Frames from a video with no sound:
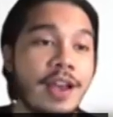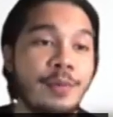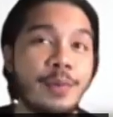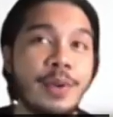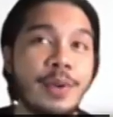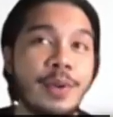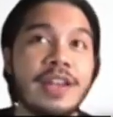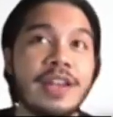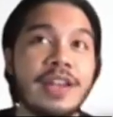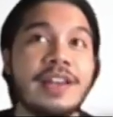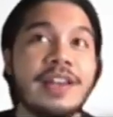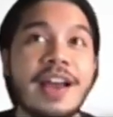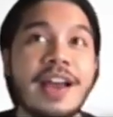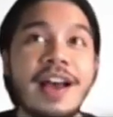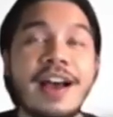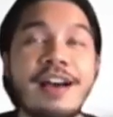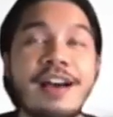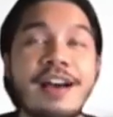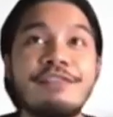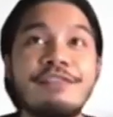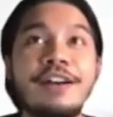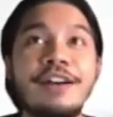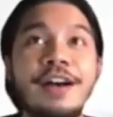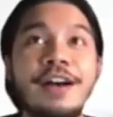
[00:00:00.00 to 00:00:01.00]
We
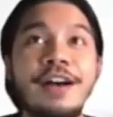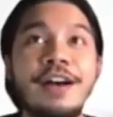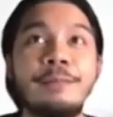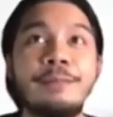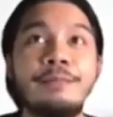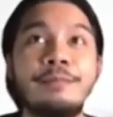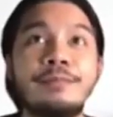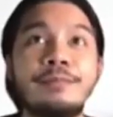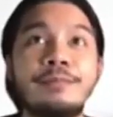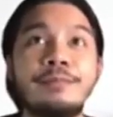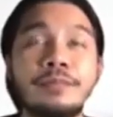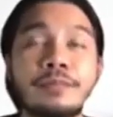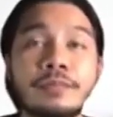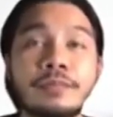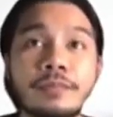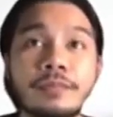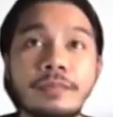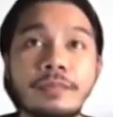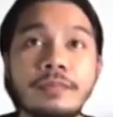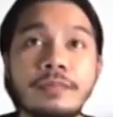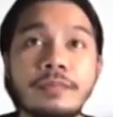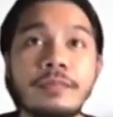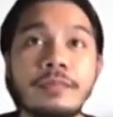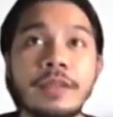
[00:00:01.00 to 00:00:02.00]
have
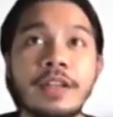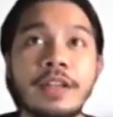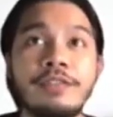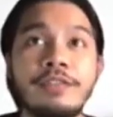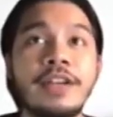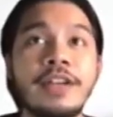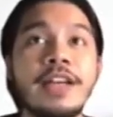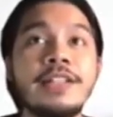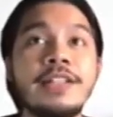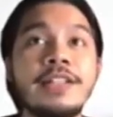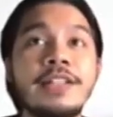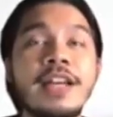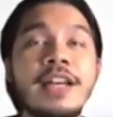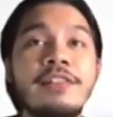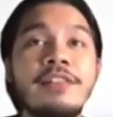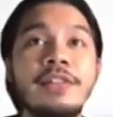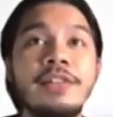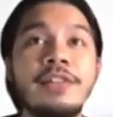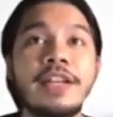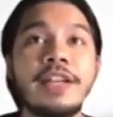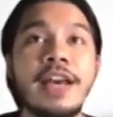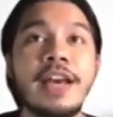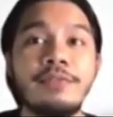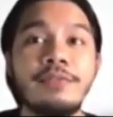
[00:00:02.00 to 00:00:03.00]
if you guys have
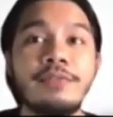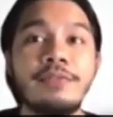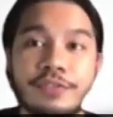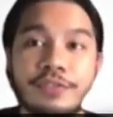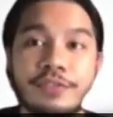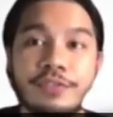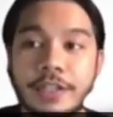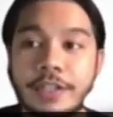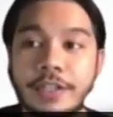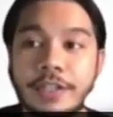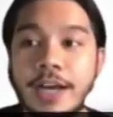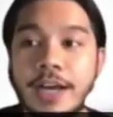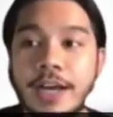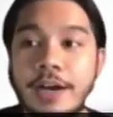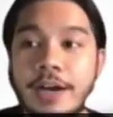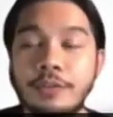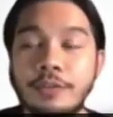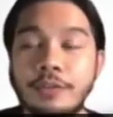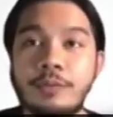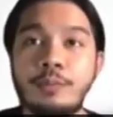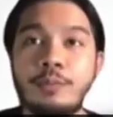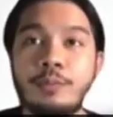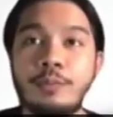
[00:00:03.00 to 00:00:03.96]
the Canva free account,